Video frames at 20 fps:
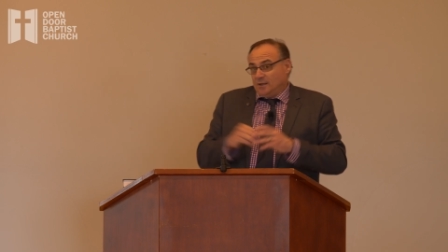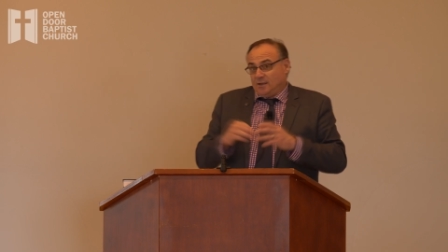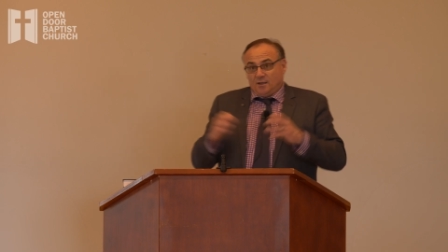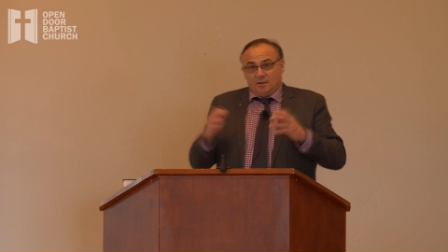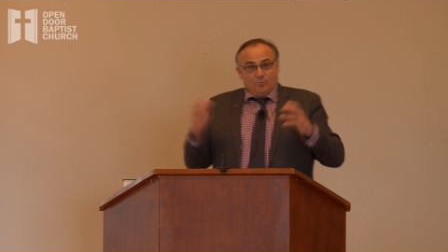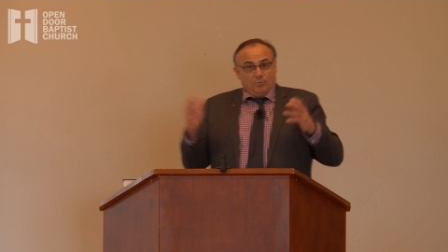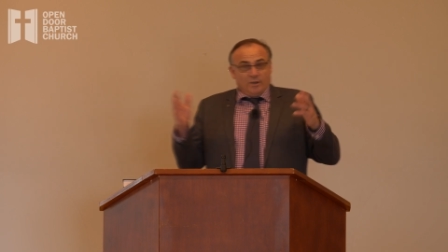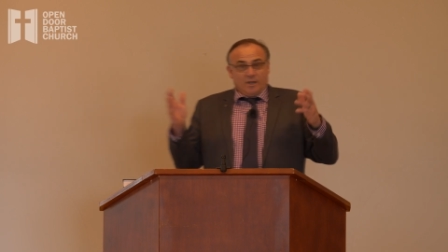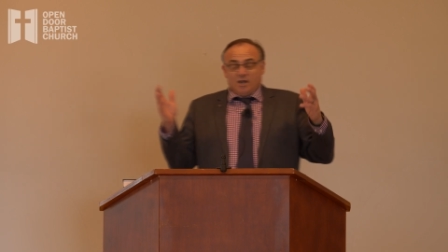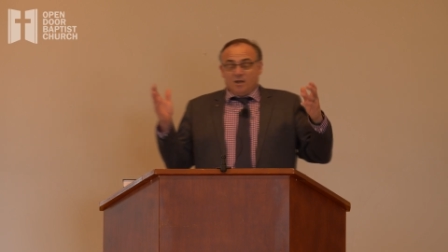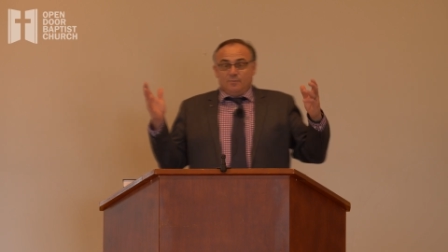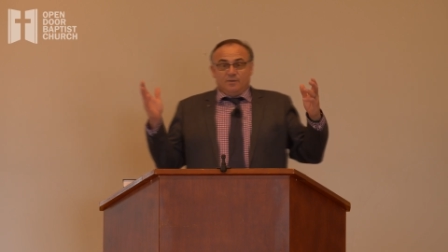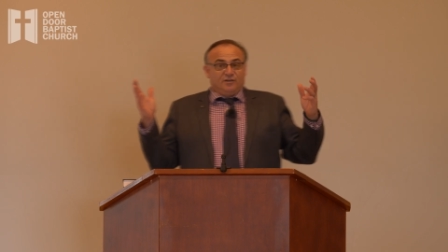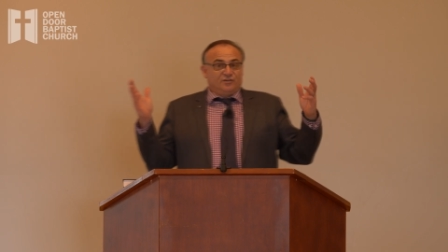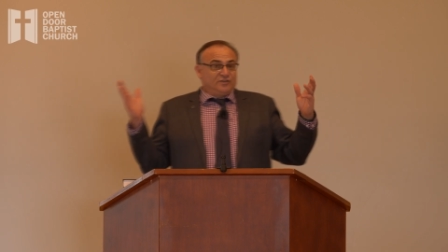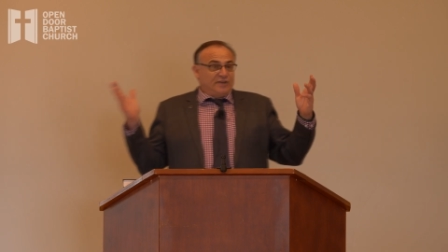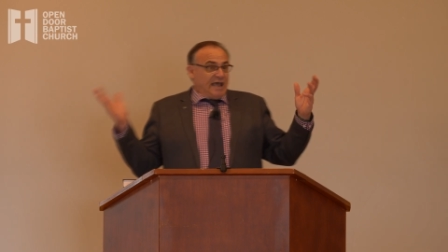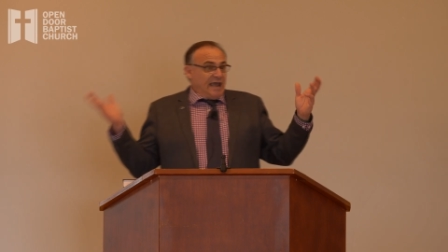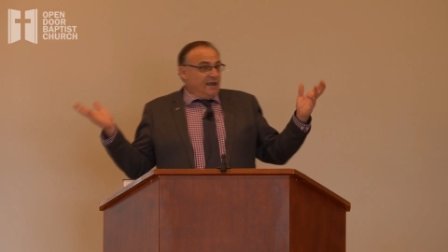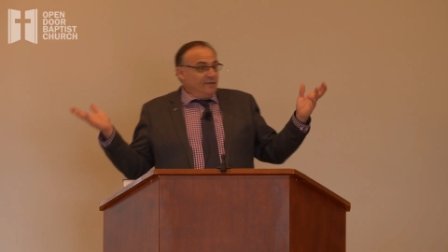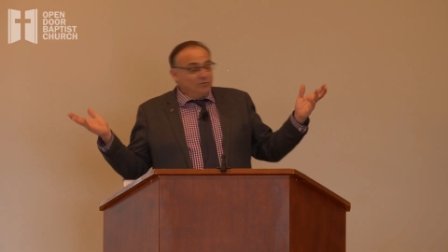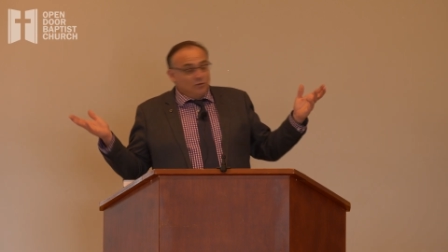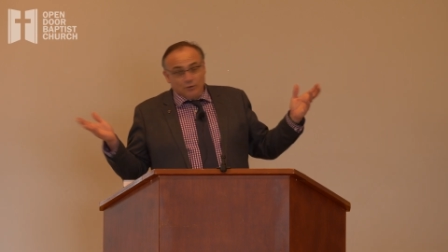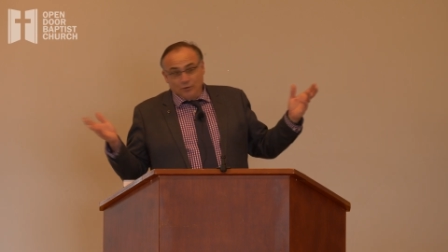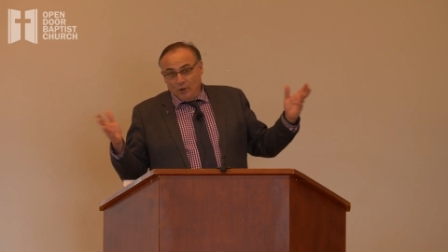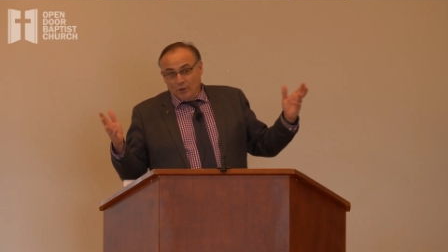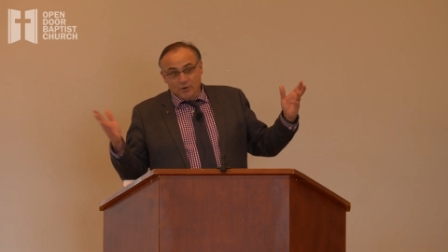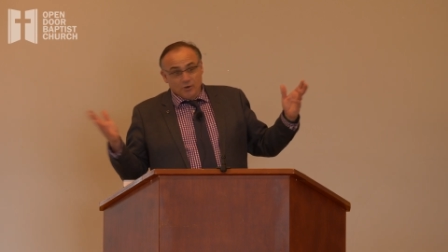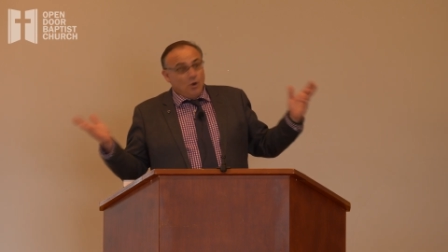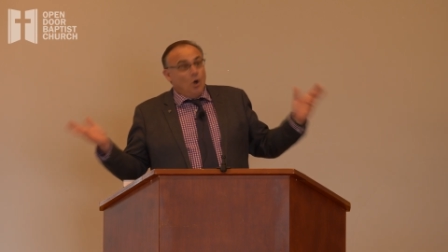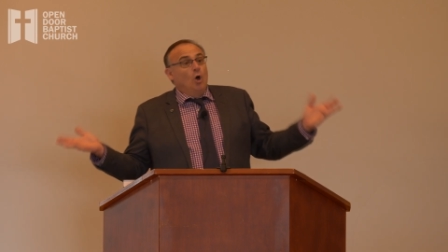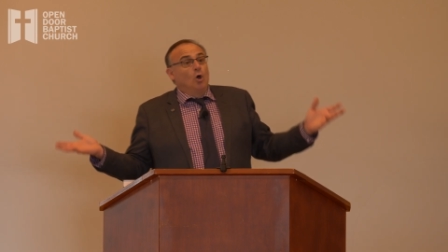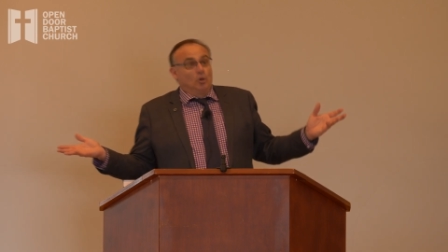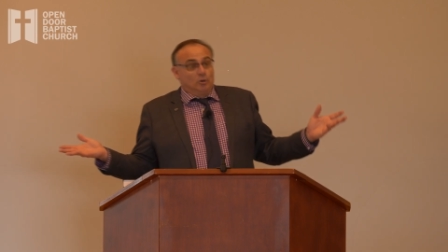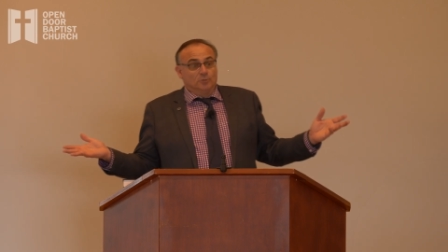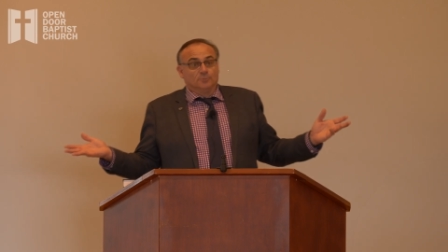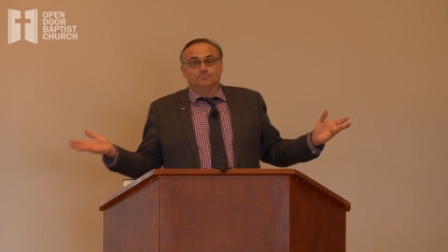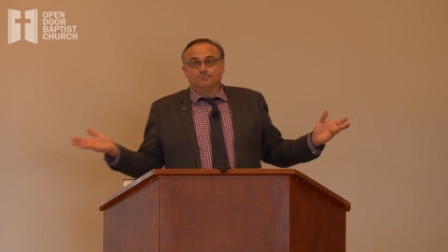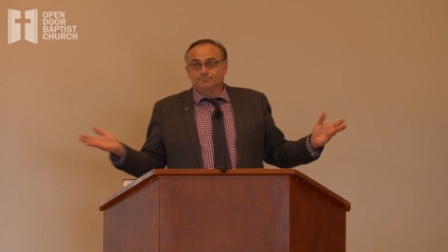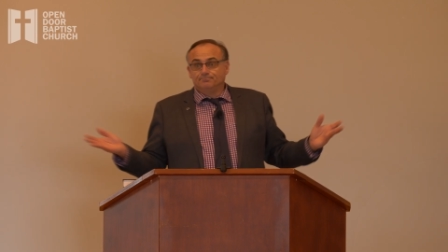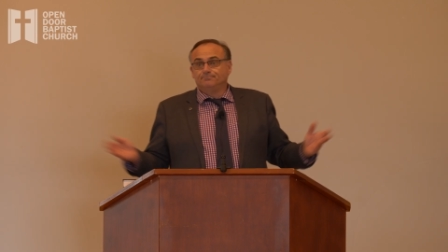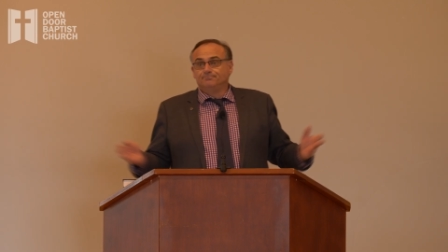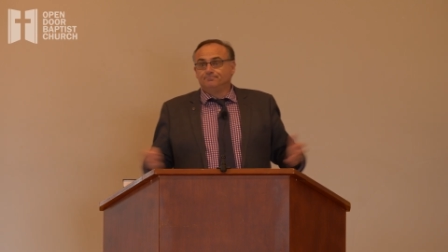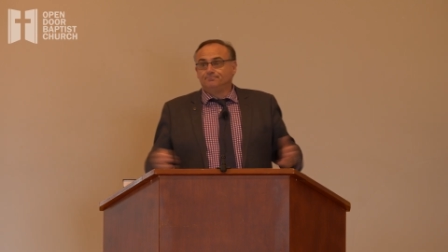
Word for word: Uh, we're going to be saved or not at all.